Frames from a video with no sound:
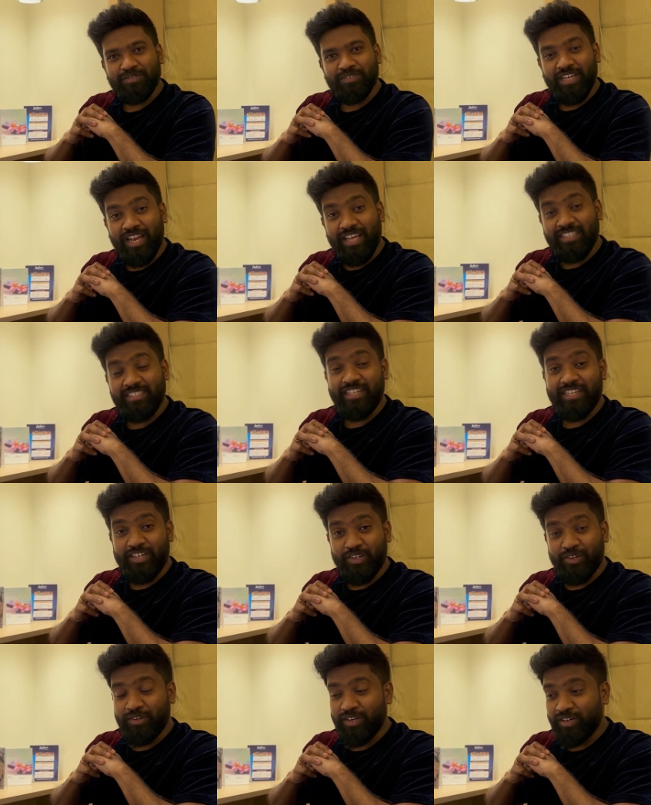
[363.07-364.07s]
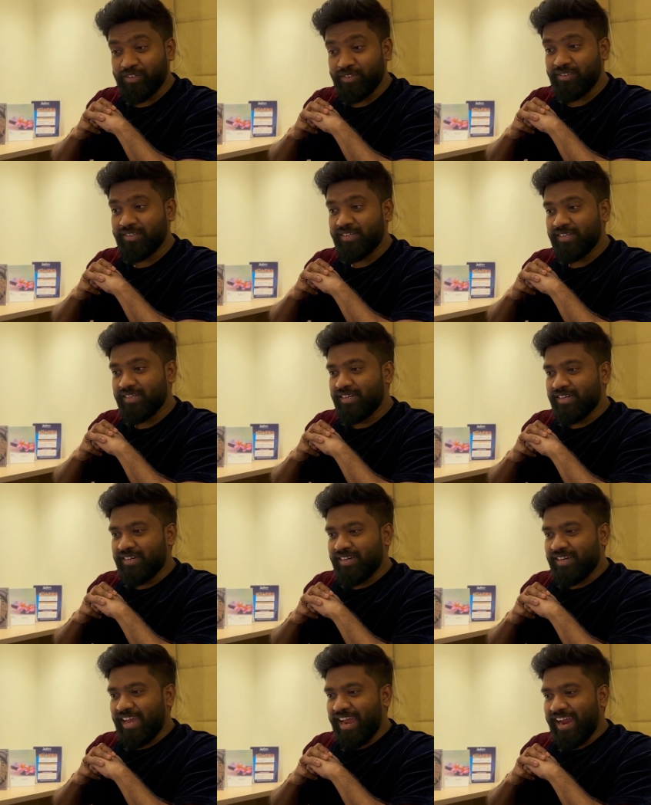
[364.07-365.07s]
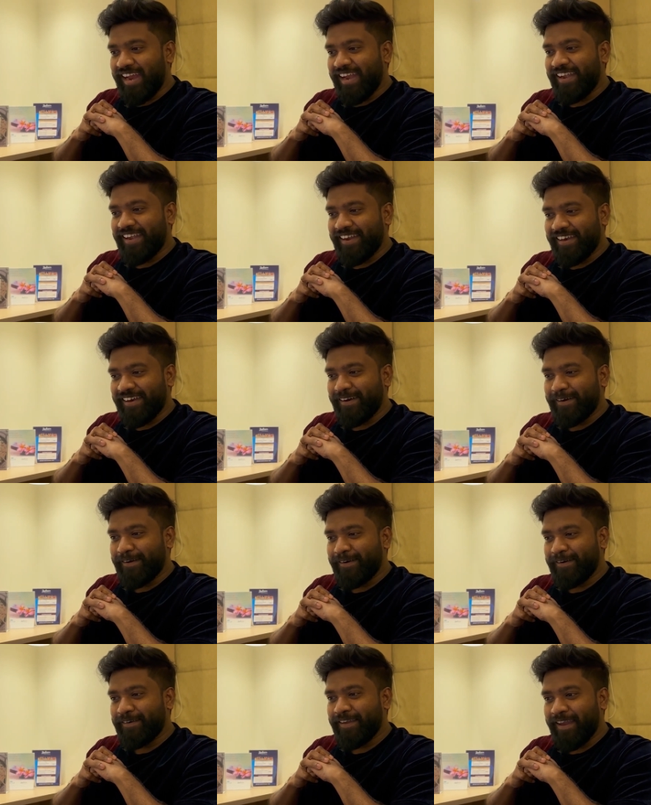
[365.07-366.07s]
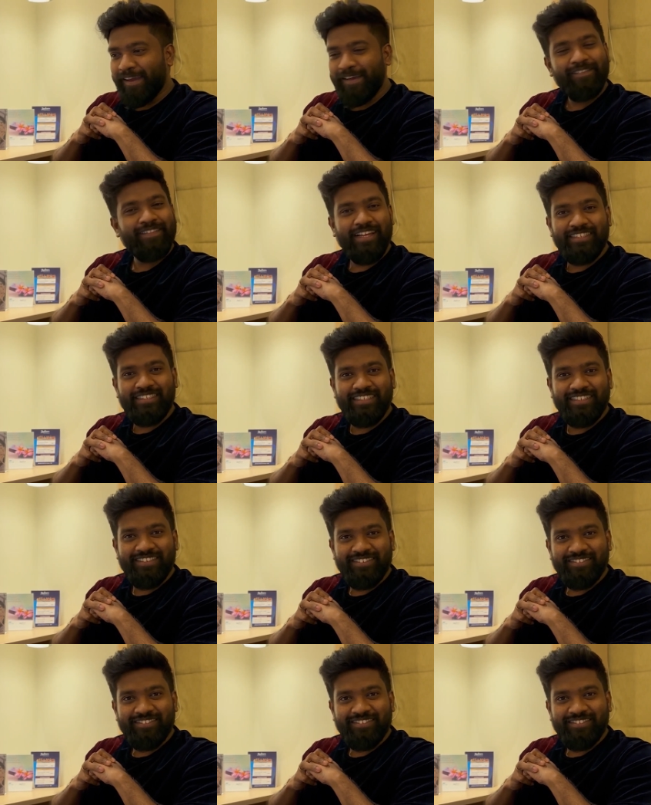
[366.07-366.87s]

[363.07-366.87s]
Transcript: chaala excited ga unnanu. And that's it.